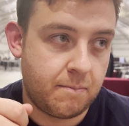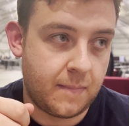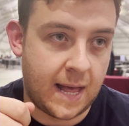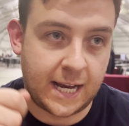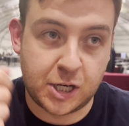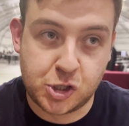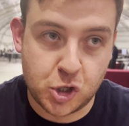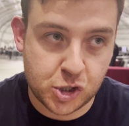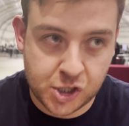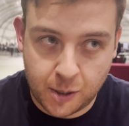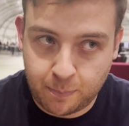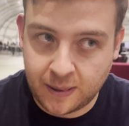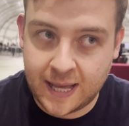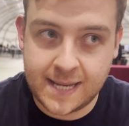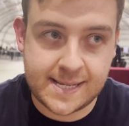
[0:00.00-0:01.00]
like just a
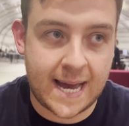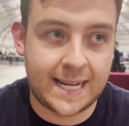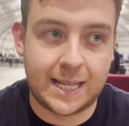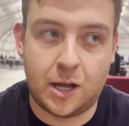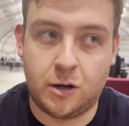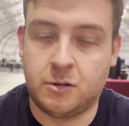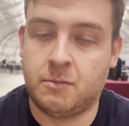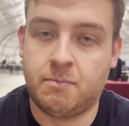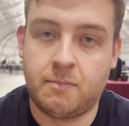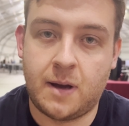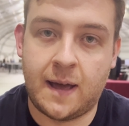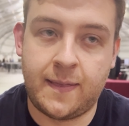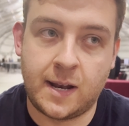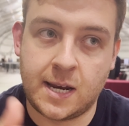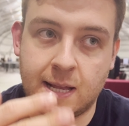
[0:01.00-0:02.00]
blaze headlong,
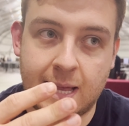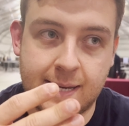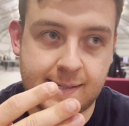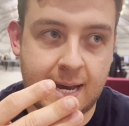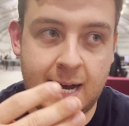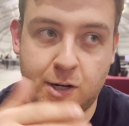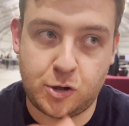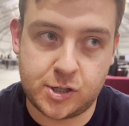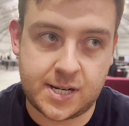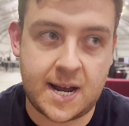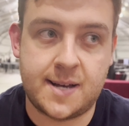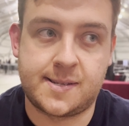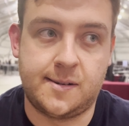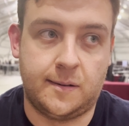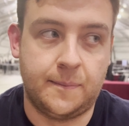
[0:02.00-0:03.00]
and then your last card you just
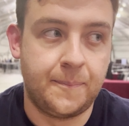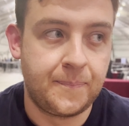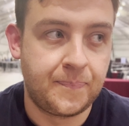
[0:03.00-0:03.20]
arsenal.